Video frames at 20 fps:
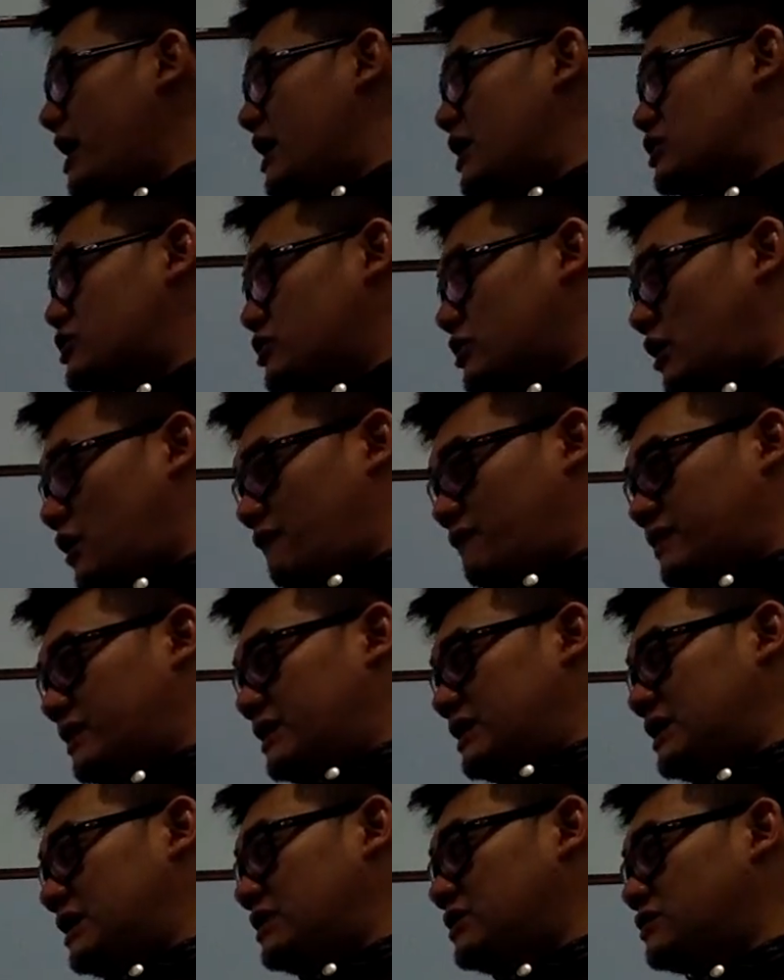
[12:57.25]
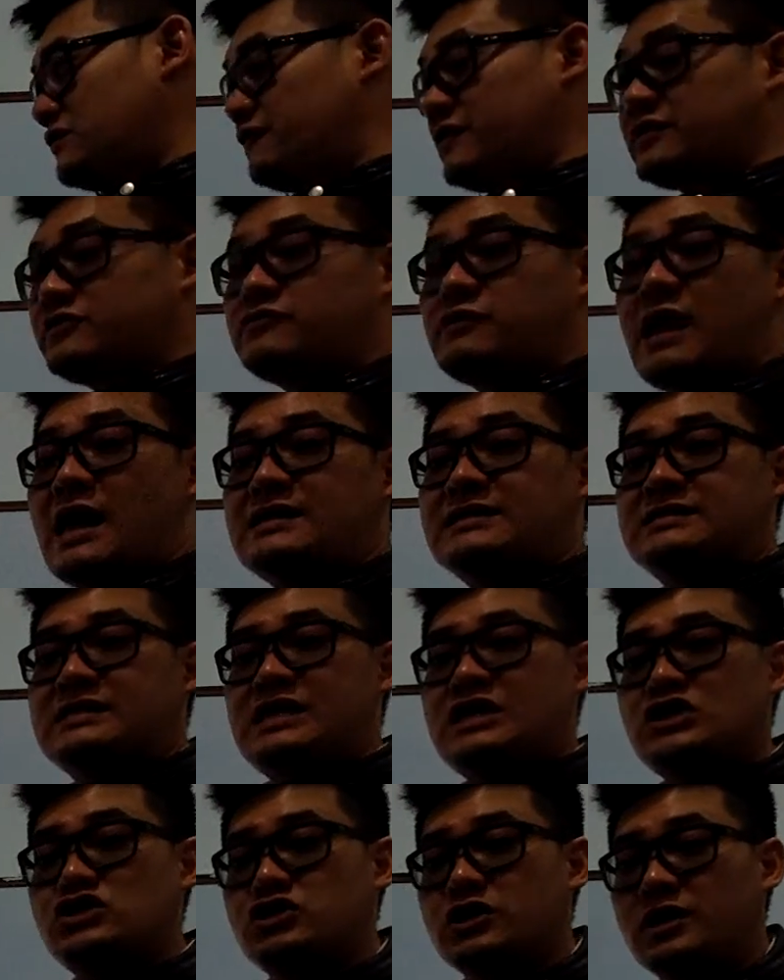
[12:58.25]
age of the
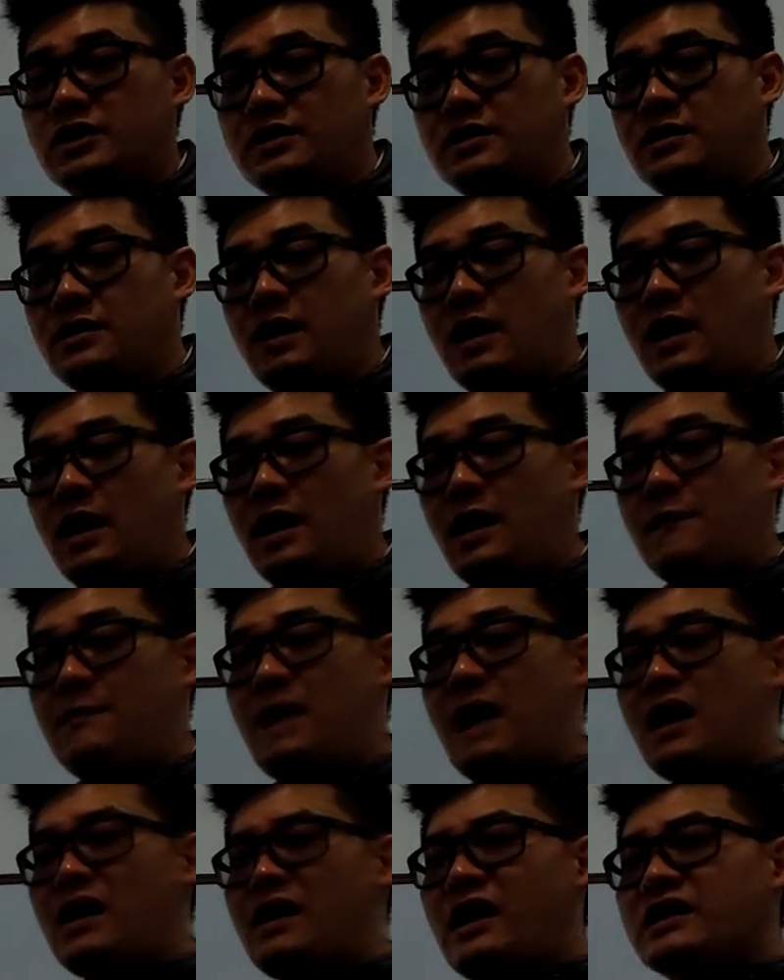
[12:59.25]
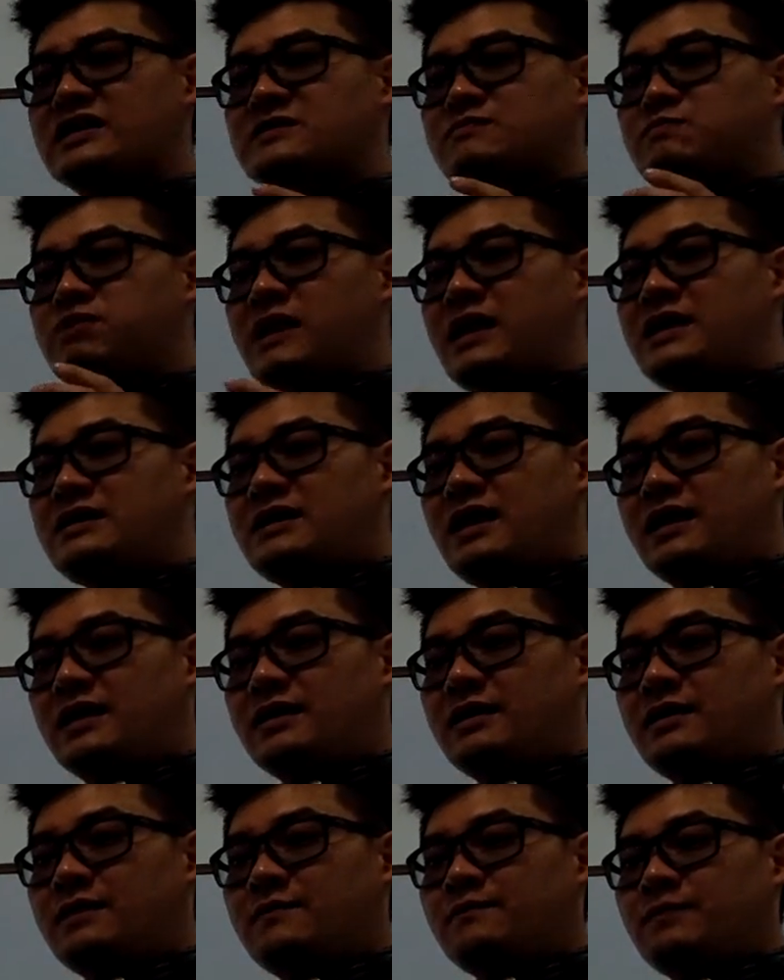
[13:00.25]
individualization are
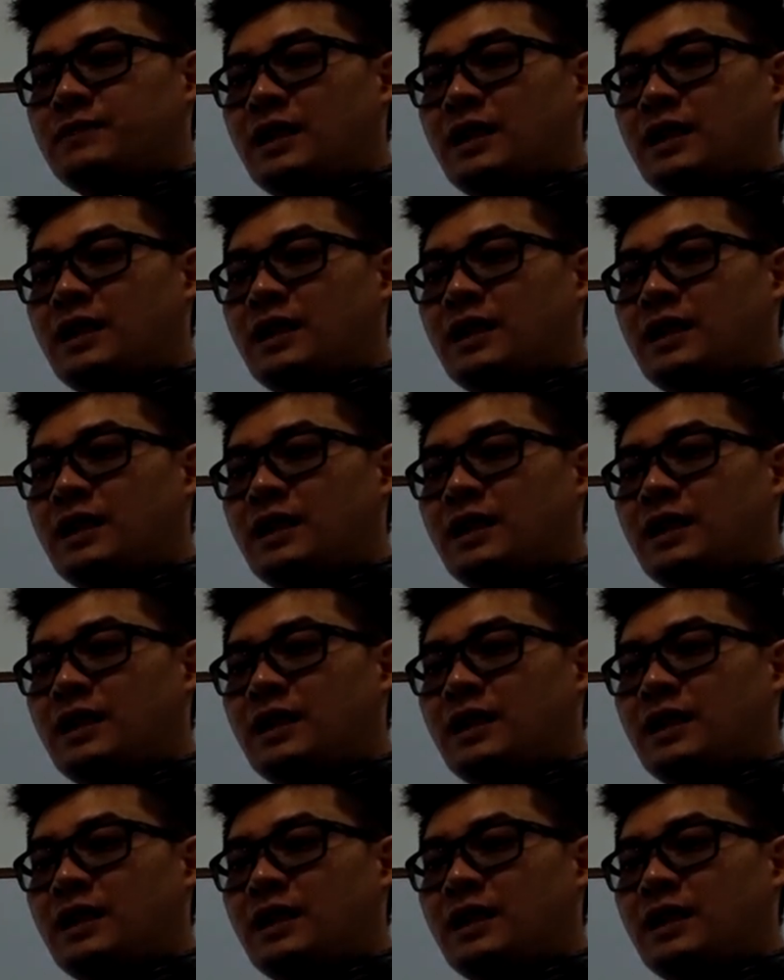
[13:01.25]
explaining